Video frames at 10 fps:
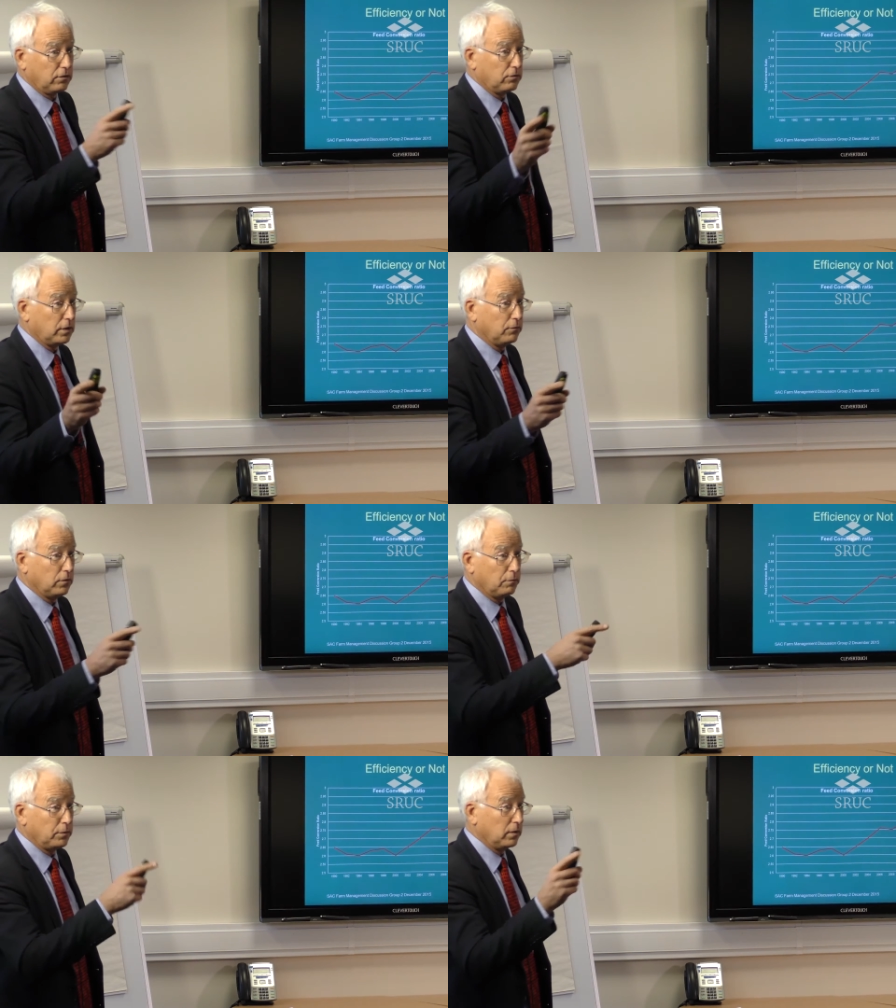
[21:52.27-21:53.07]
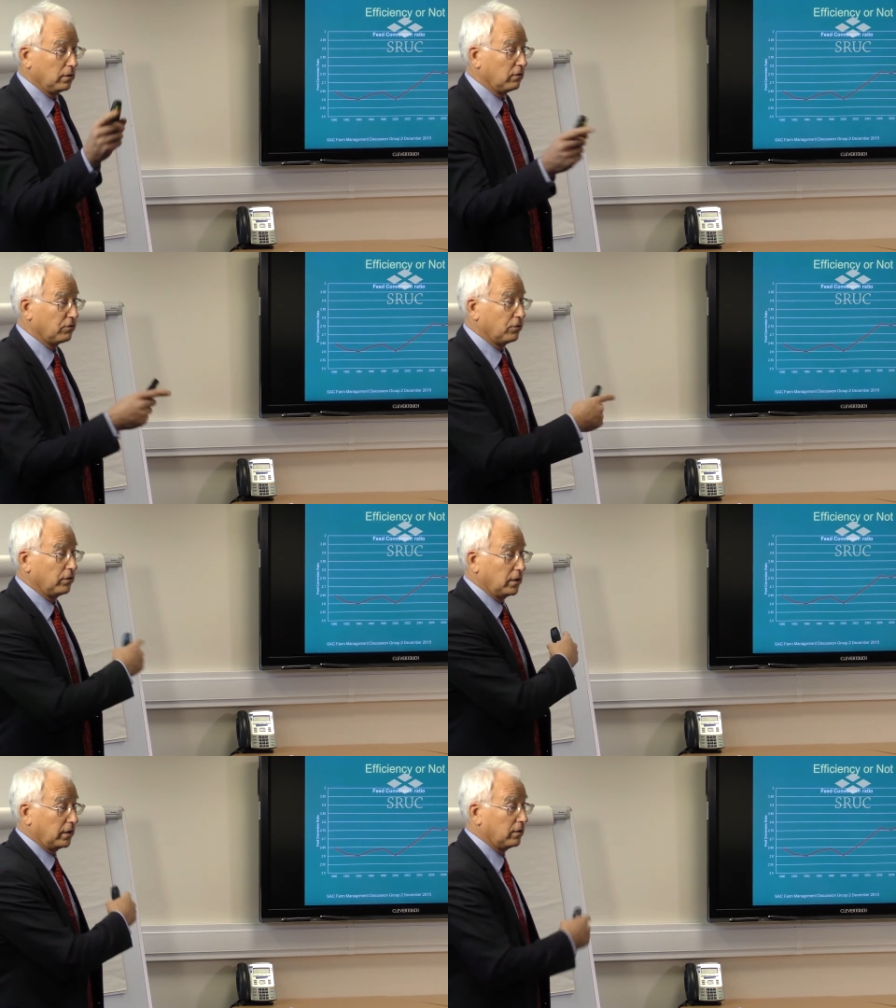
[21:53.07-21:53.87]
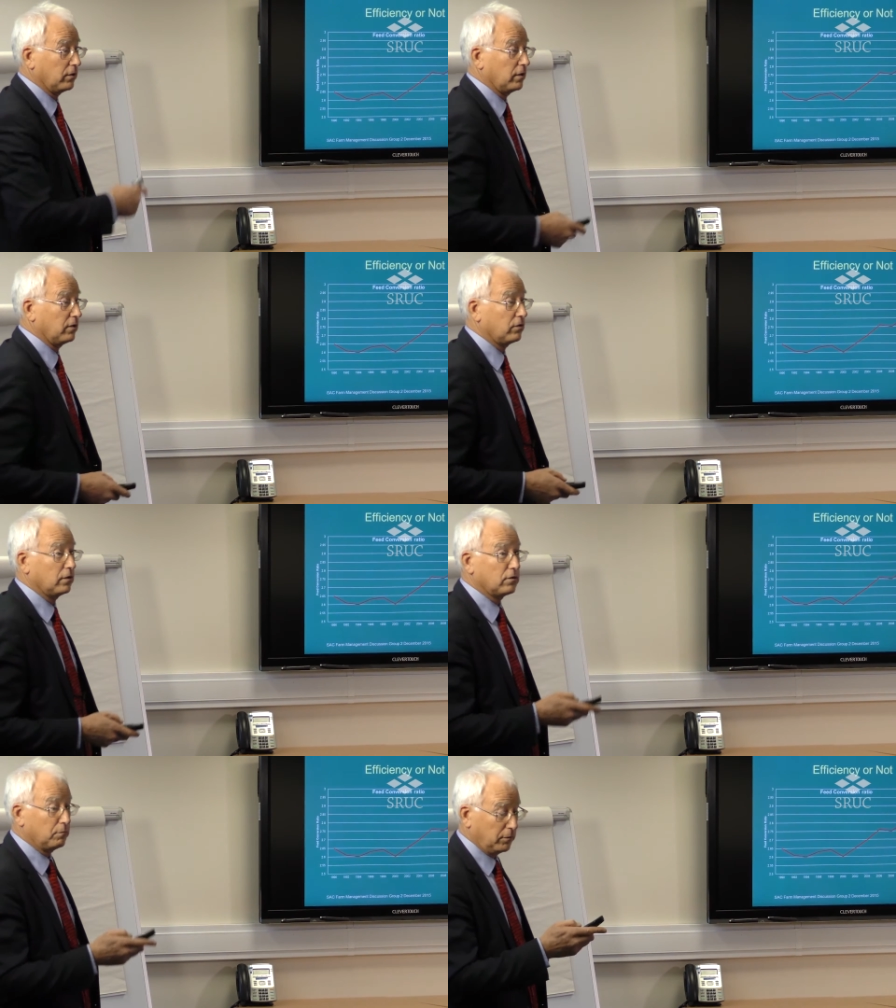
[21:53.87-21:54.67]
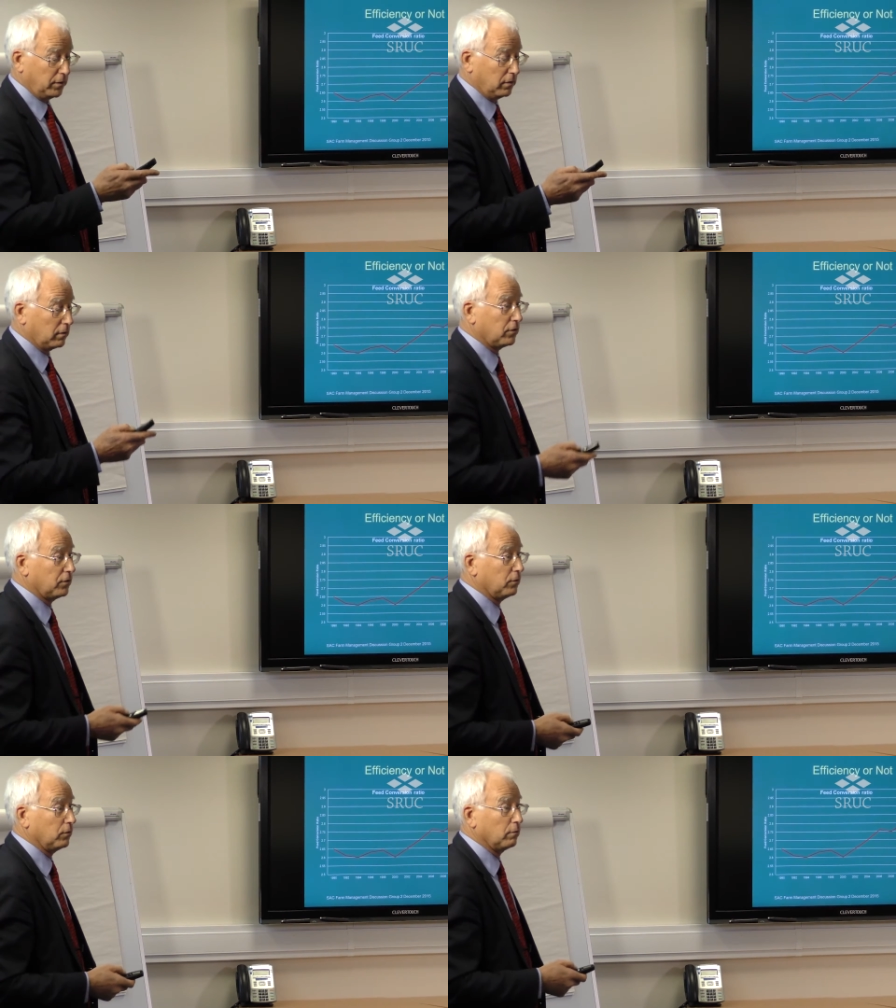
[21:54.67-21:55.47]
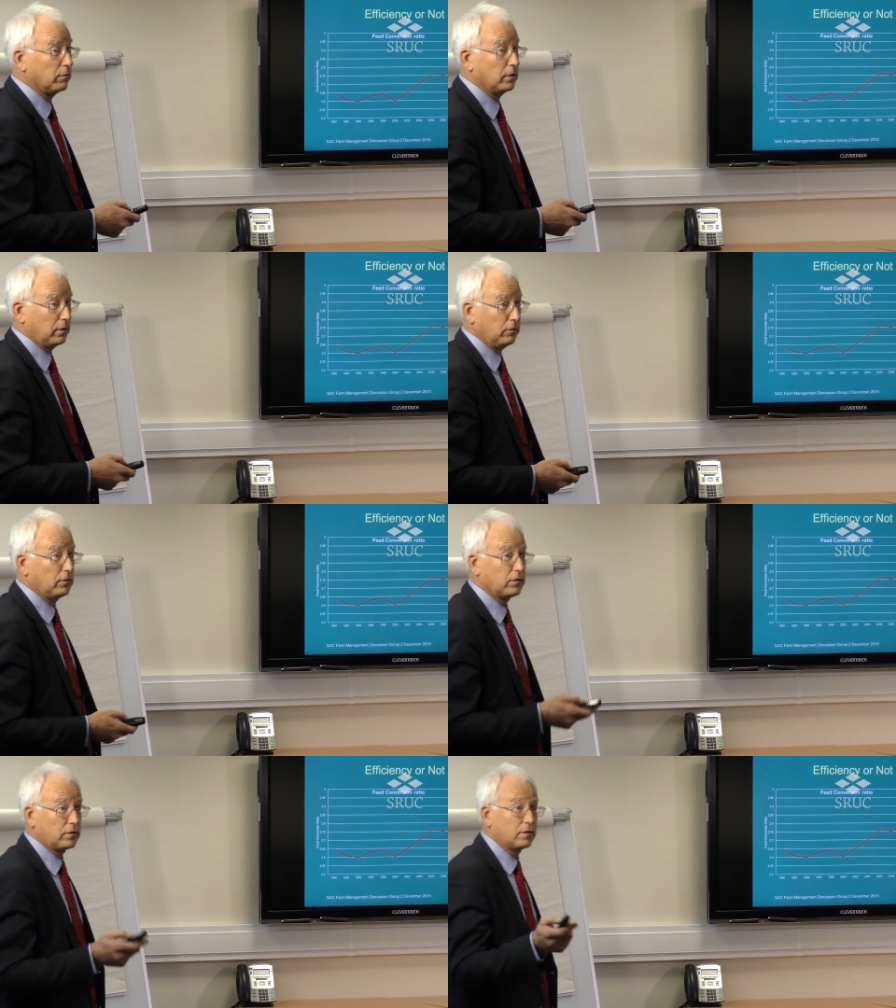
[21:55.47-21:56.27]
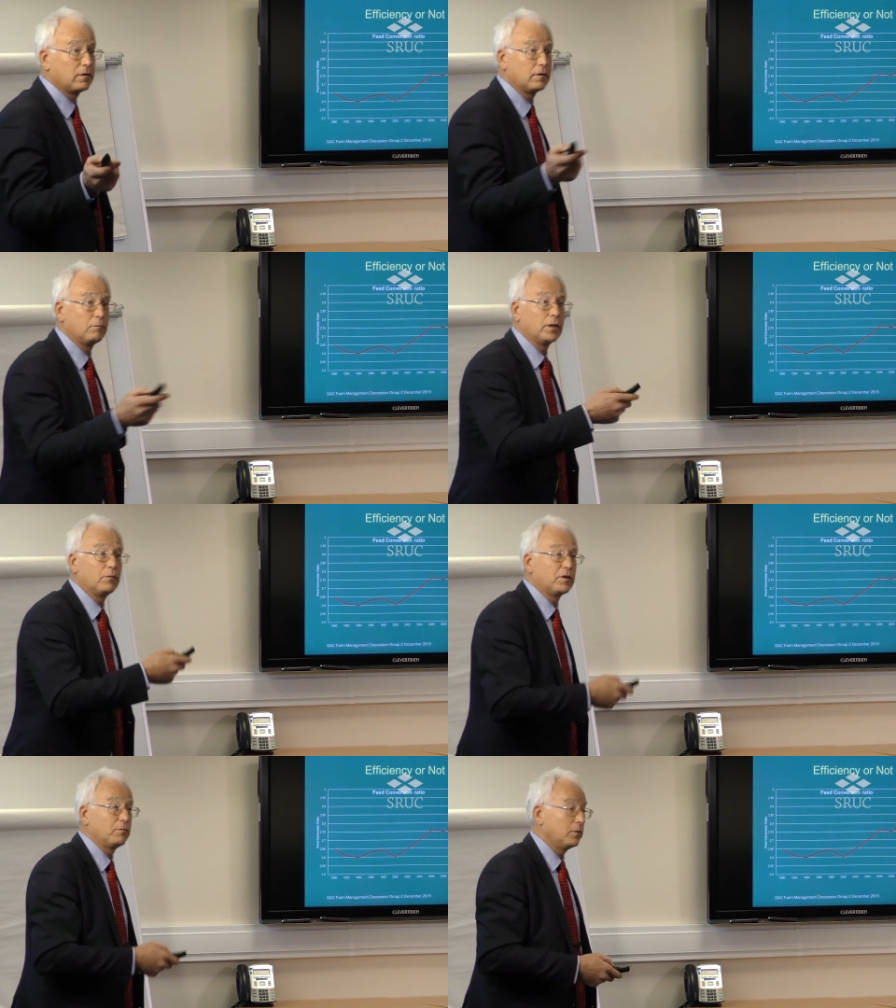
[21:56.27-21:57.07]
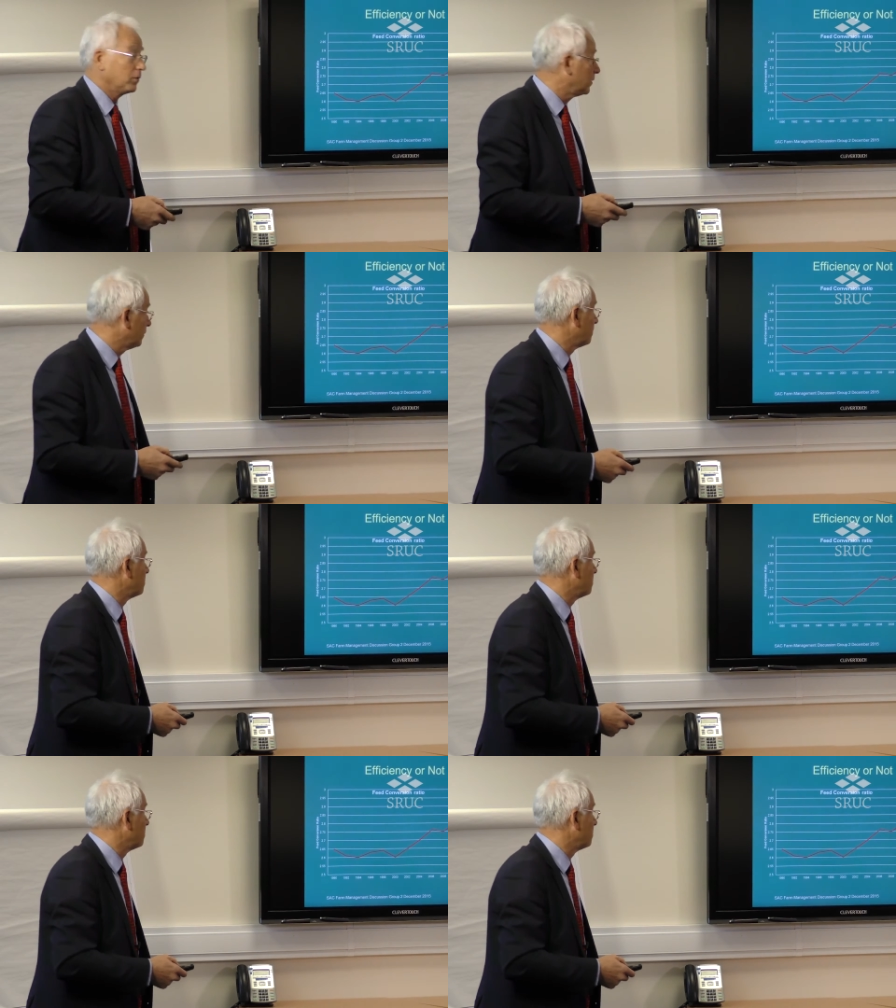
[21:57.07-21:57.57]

So I'm going to put a little storyline to this that's maybe not true, but you just bear with me, will you?